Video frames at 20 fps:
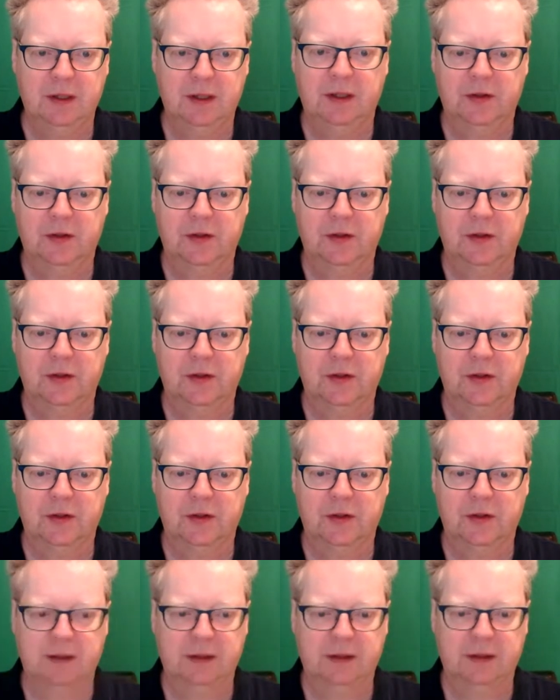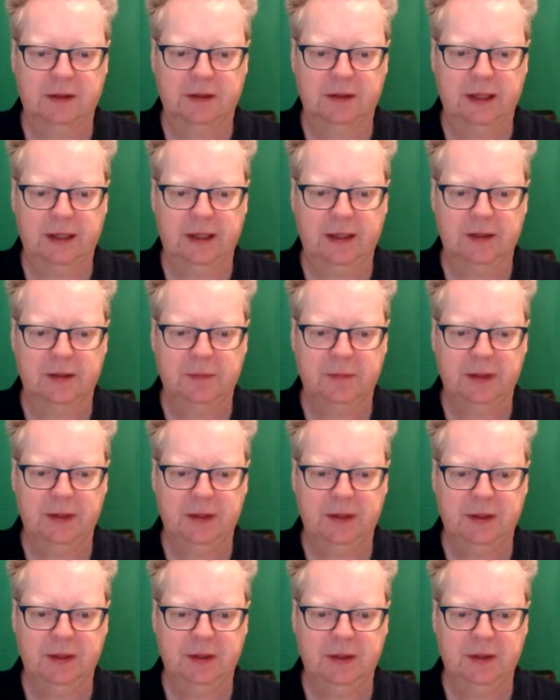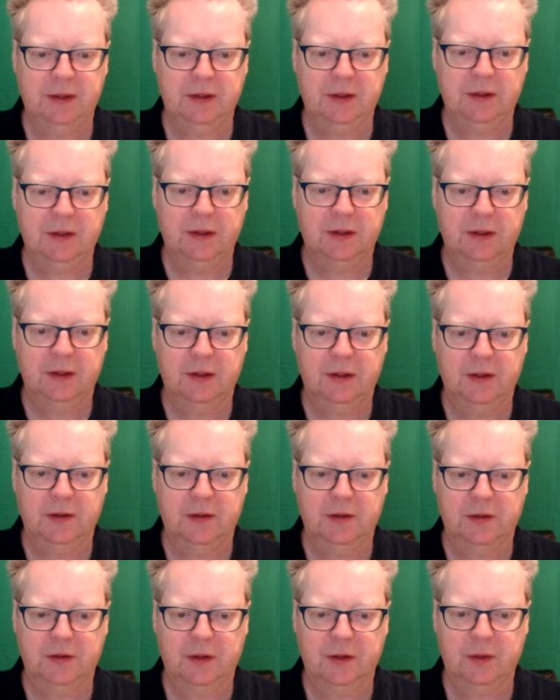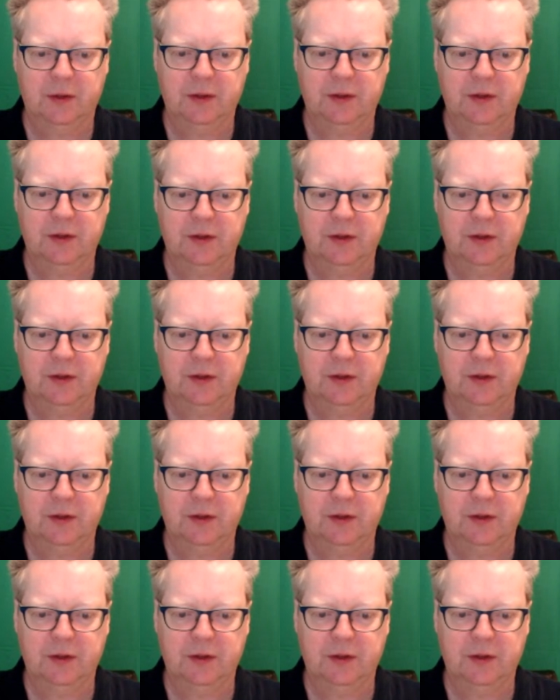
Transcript: Share that. That's better. Show